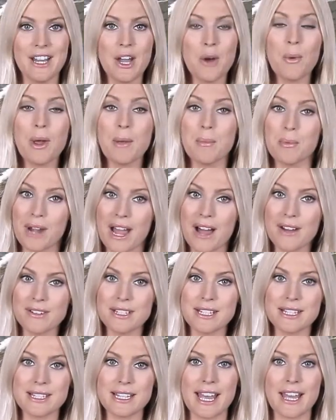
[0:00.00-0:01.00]
We're proud
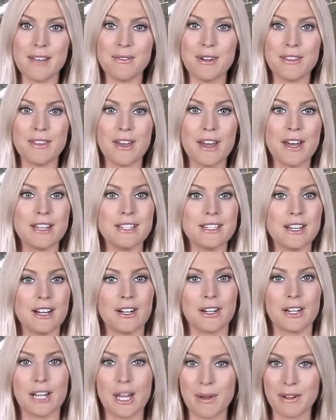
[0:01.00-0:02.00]
to say we've earned our
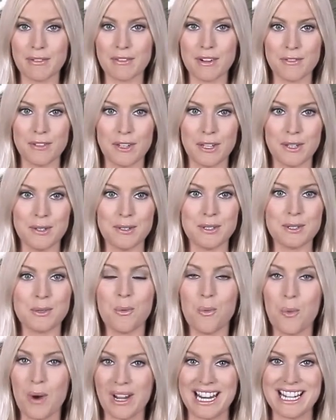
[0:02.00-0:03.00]
glowing reviews
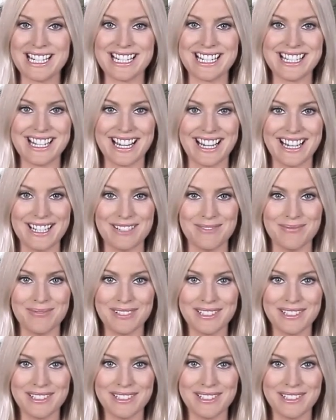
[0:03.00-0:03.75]
one at a time.